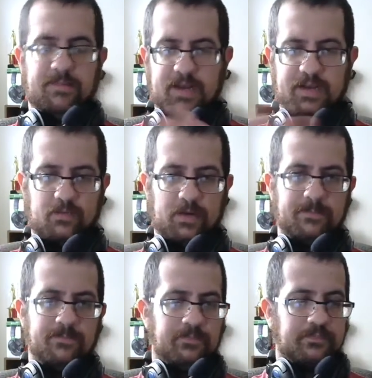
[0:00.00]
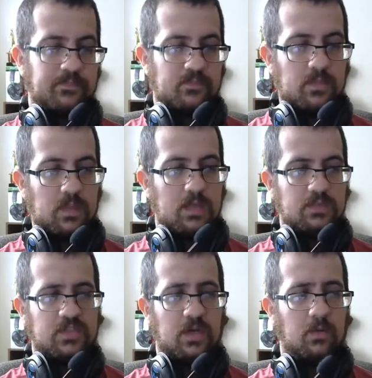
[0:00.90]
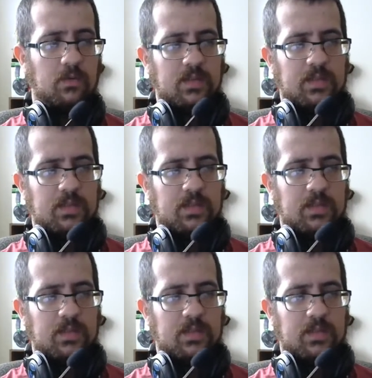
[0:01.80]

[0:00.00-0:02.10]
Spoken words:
But anyway, so